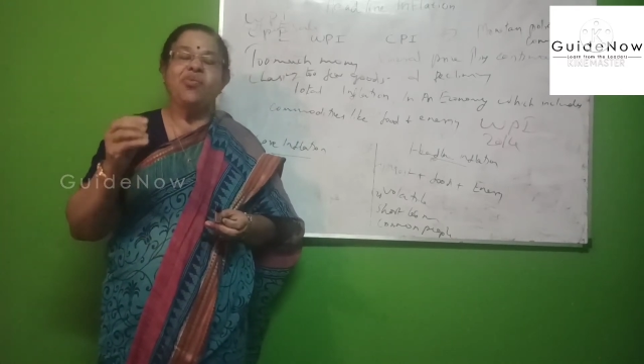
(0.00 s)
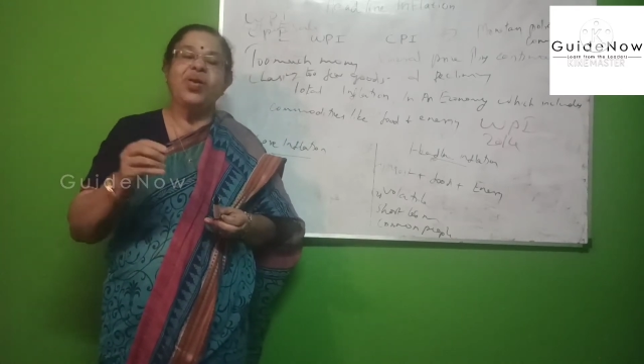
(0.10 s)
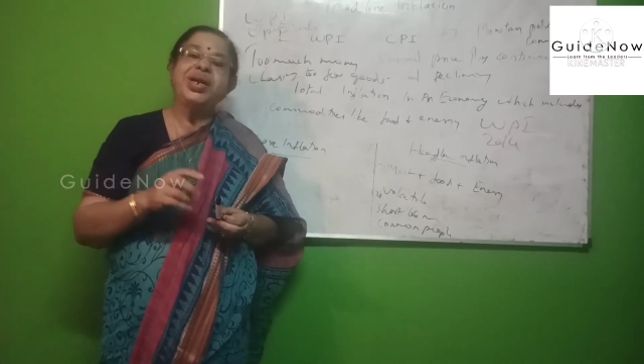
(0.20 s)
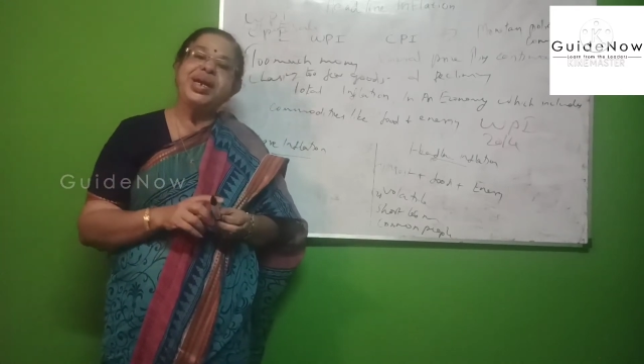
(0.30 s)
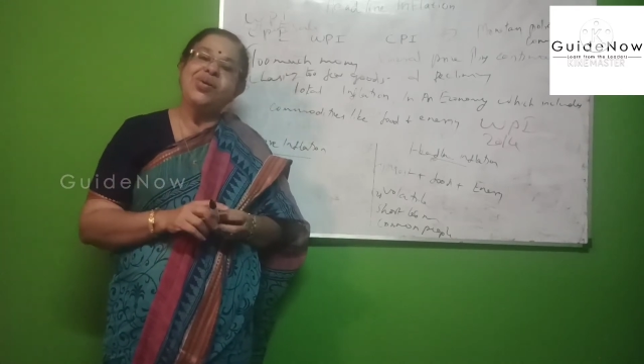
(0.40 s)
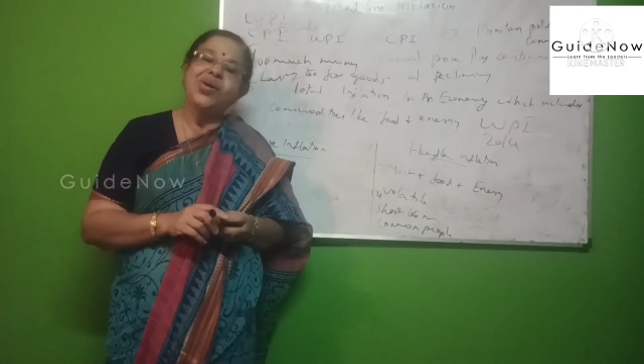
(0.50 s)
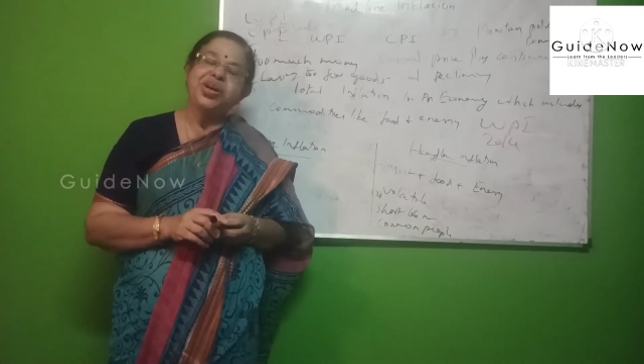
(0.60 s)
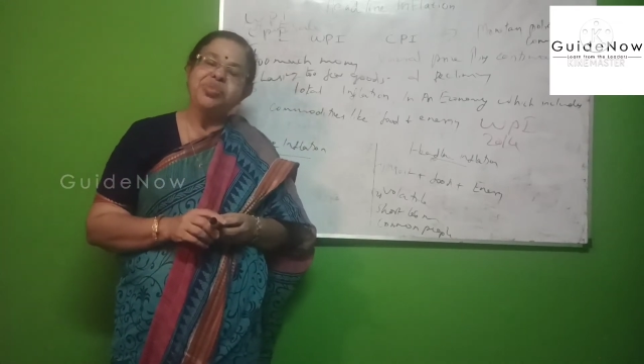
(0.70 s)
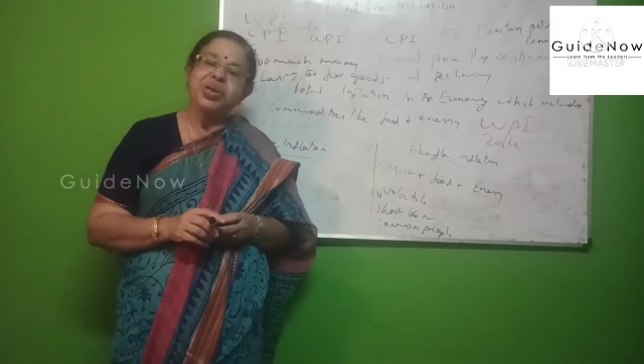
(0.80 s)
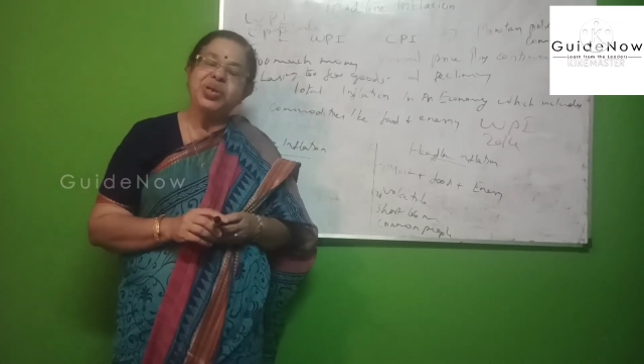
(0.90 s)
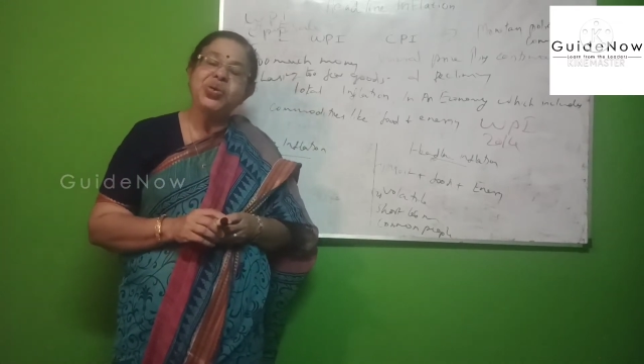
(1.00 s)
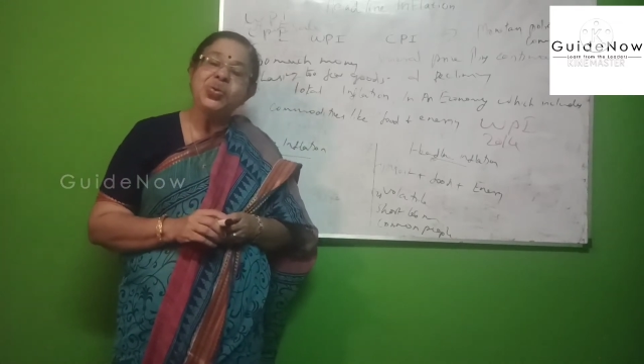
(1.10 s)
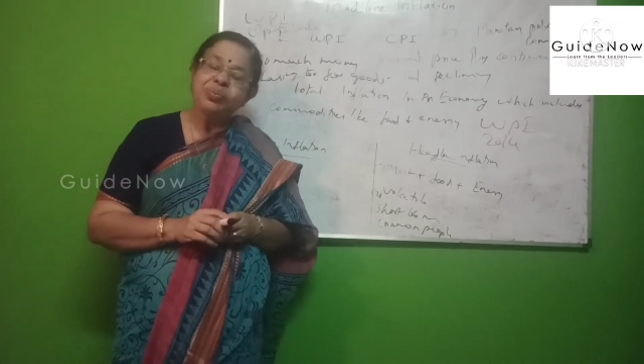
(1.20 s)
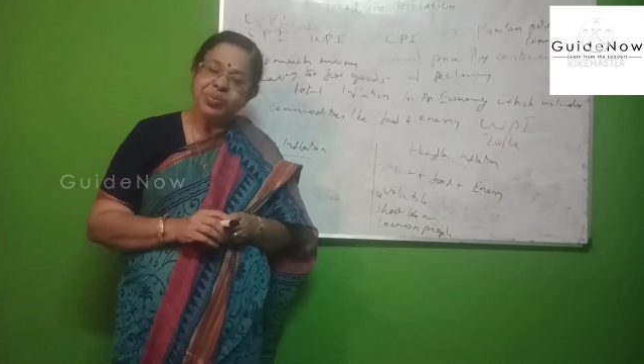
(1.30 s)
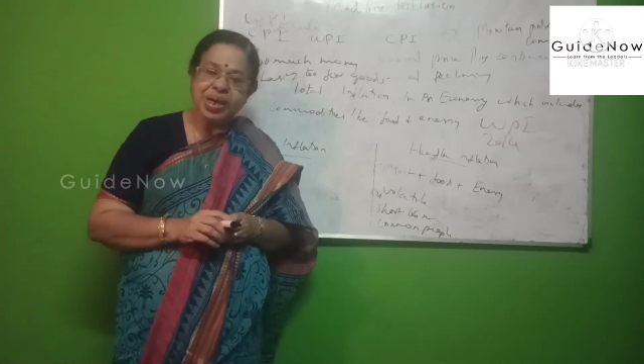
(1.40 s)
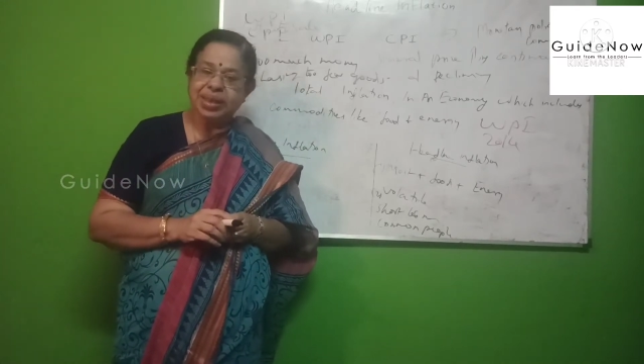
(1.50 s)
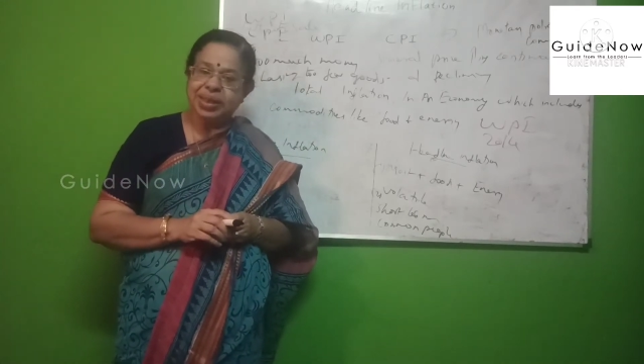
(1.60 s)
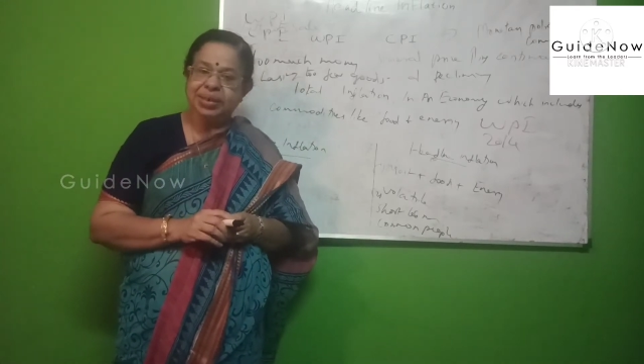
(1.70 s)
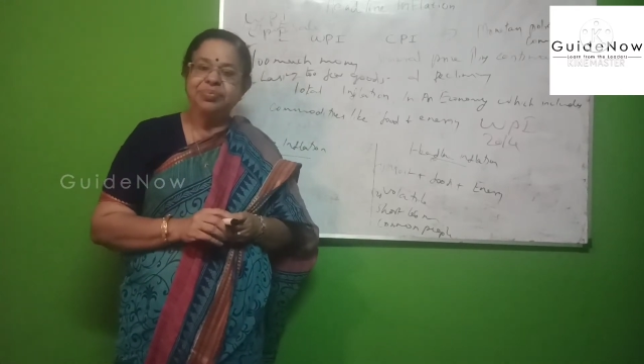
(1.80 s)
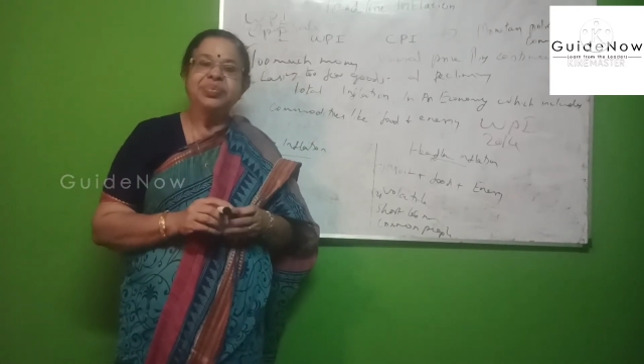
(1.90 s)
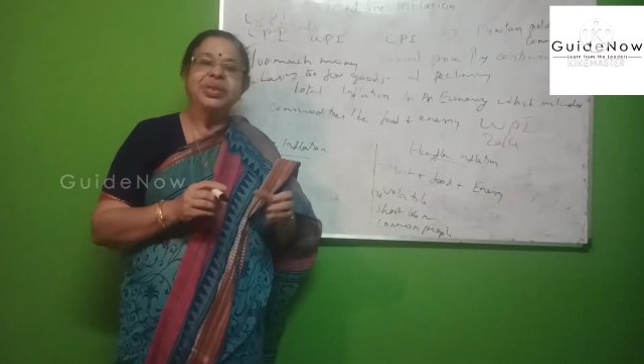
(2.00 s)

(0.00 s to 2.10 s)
one economy to other.